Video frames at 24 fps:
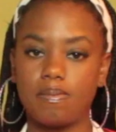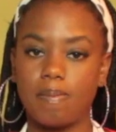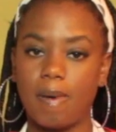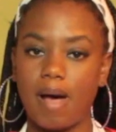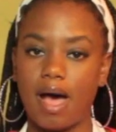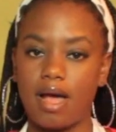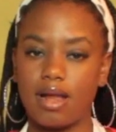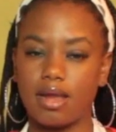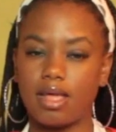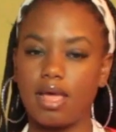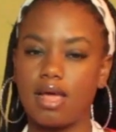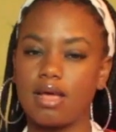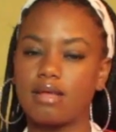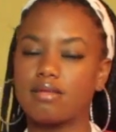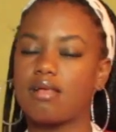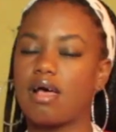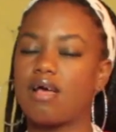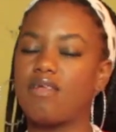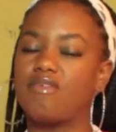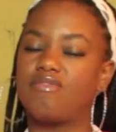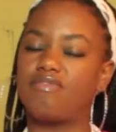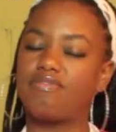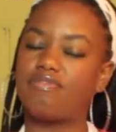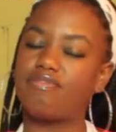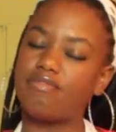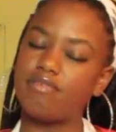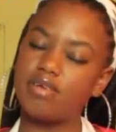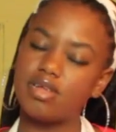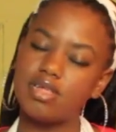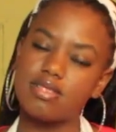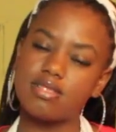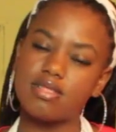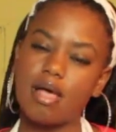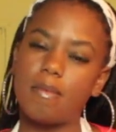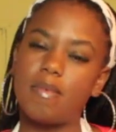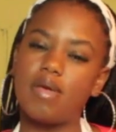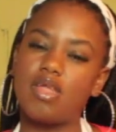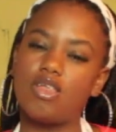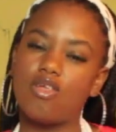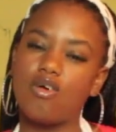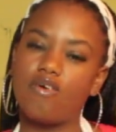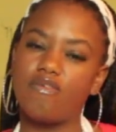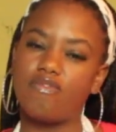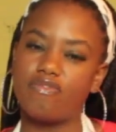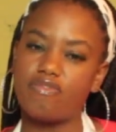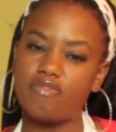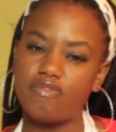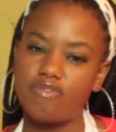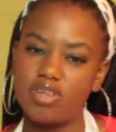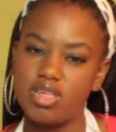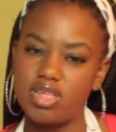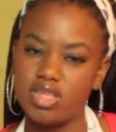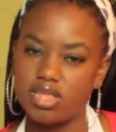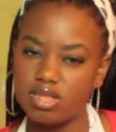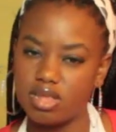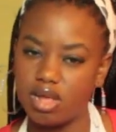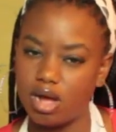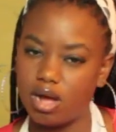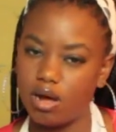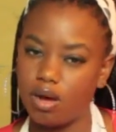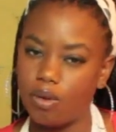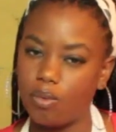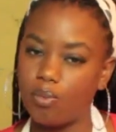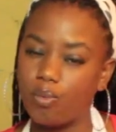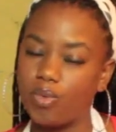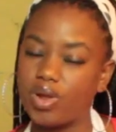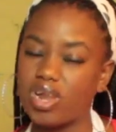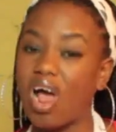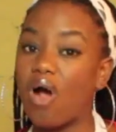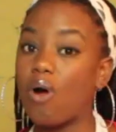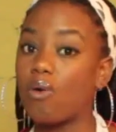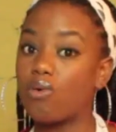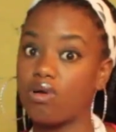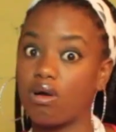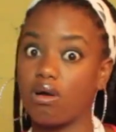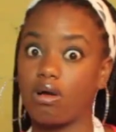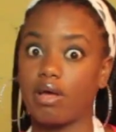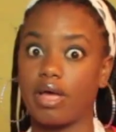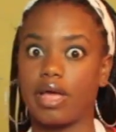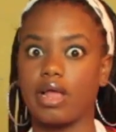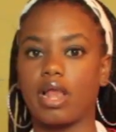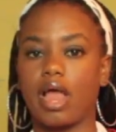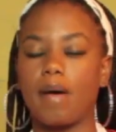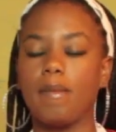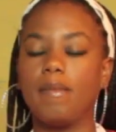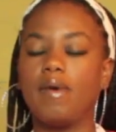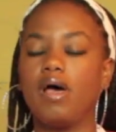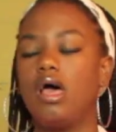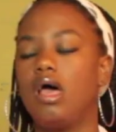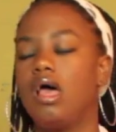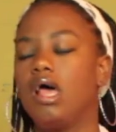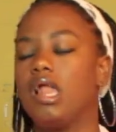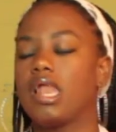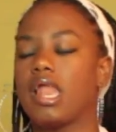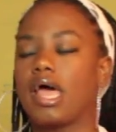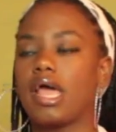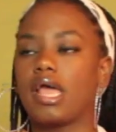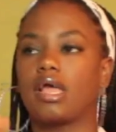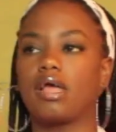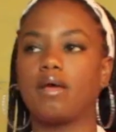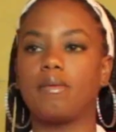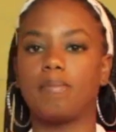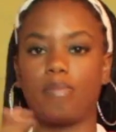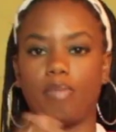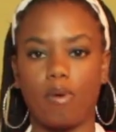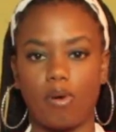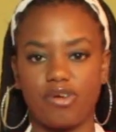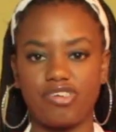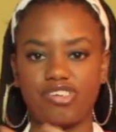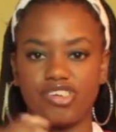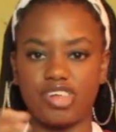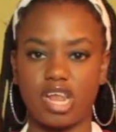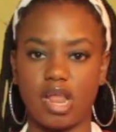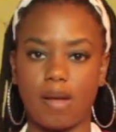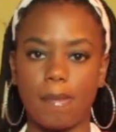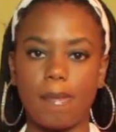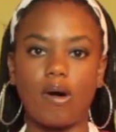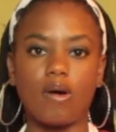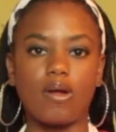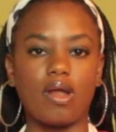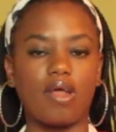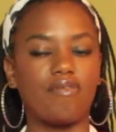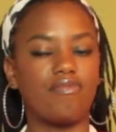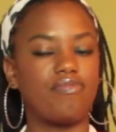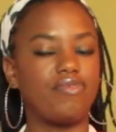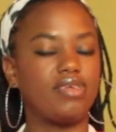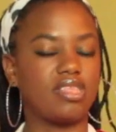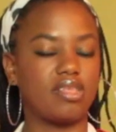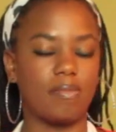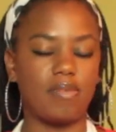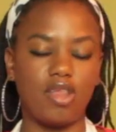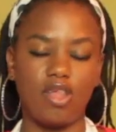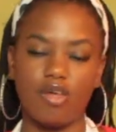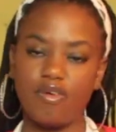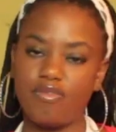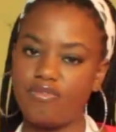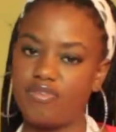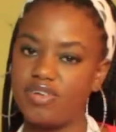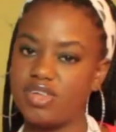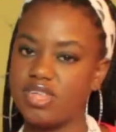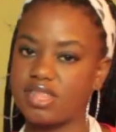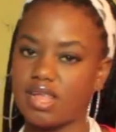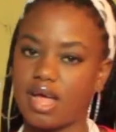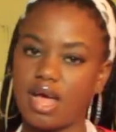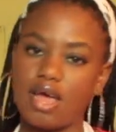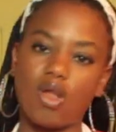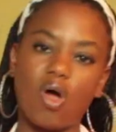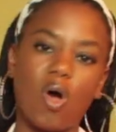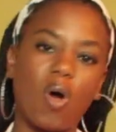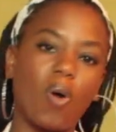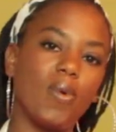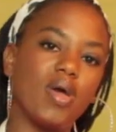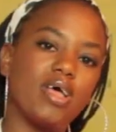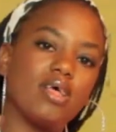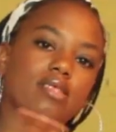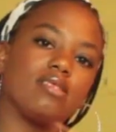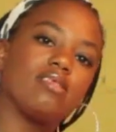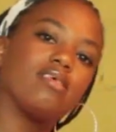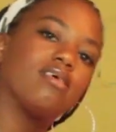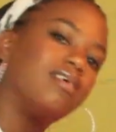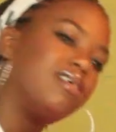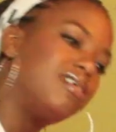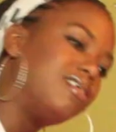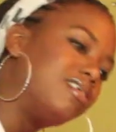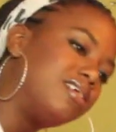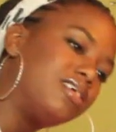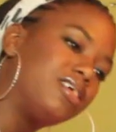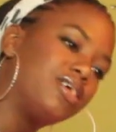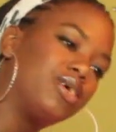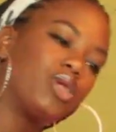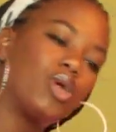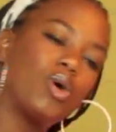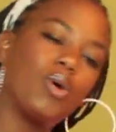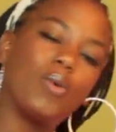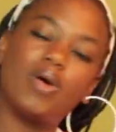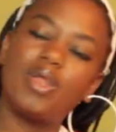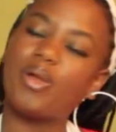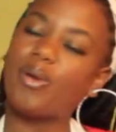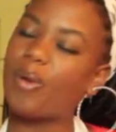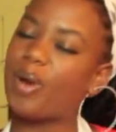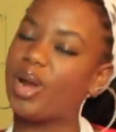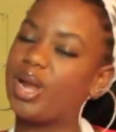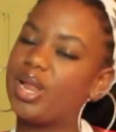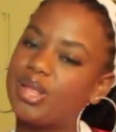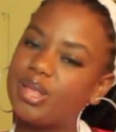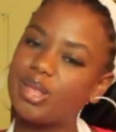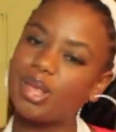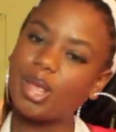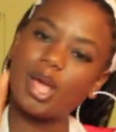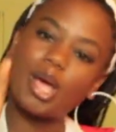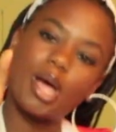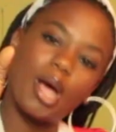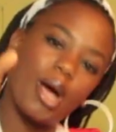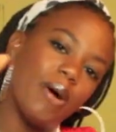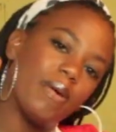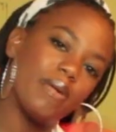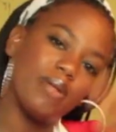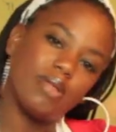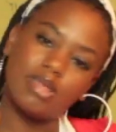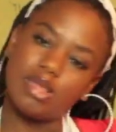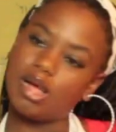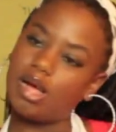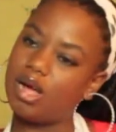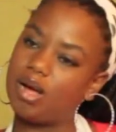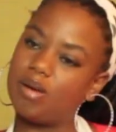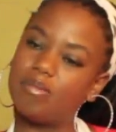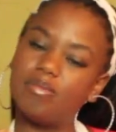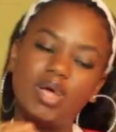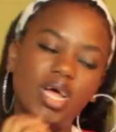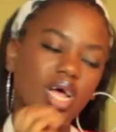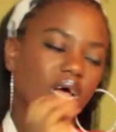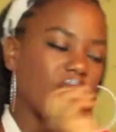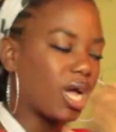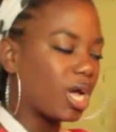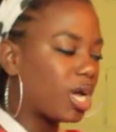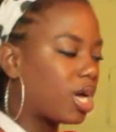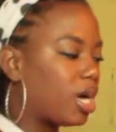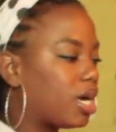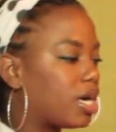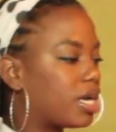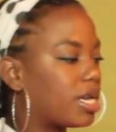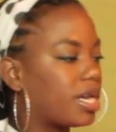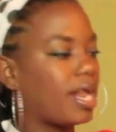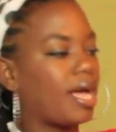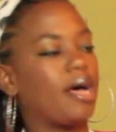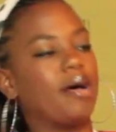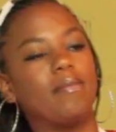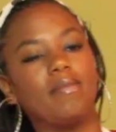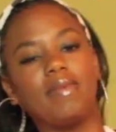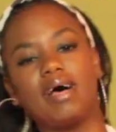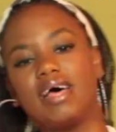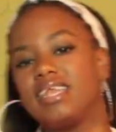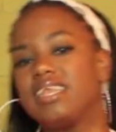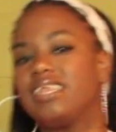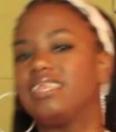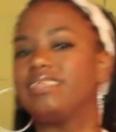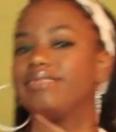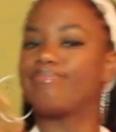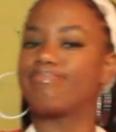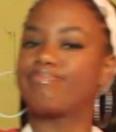pancakes and freeze them in your freezer without cooking them. Like portion them out and freeze them in your freezer, and always, you know, when you're ready, take out some, cook them and